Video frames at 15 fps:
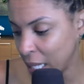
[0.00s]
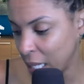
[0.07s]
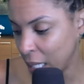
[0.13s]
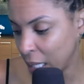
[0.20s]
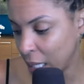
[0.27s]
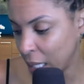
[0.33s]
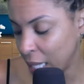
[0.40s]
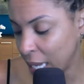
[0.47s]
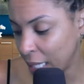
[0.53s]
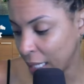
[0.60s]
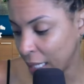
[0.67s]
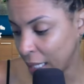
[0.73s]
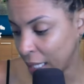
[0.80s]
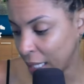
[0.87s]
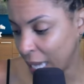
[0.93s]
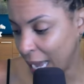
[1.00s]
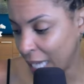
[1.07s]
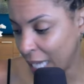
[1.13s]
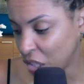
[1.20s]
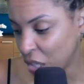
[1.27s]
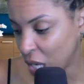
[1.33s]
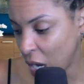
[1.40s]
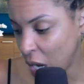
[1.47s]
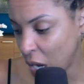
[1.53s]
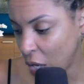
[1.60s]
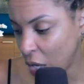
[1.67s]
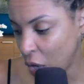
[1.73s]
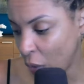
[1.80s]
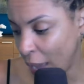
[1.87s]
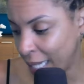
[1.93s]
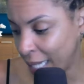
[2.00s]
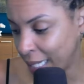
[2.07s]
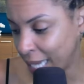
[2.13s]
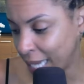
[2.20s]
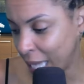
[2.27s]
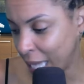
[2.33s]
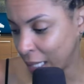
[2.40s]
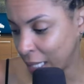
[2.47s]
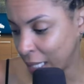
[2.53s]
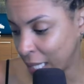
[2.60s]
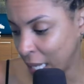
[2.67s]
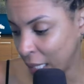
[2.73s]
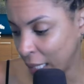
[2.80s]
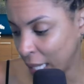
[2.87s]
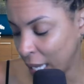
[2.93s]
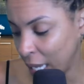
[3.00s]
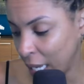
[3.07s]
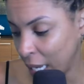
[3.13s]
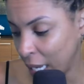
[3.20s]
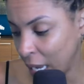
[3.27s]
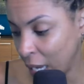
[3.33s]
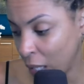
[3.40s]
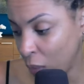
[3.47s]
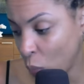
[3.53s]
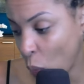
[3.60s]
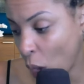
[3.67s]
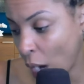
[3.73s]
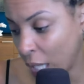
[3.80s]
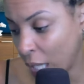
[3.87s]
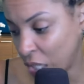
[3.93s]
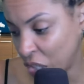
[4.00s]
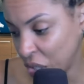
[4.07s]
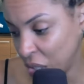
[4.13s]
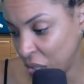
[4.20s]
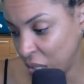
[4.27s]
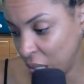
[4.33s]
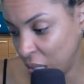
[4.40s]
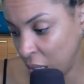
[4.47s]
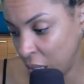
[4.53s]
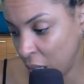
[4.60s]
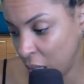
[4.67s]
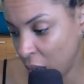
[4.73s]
Connecticut, at Chicago, at Dallas, L A, and Washington.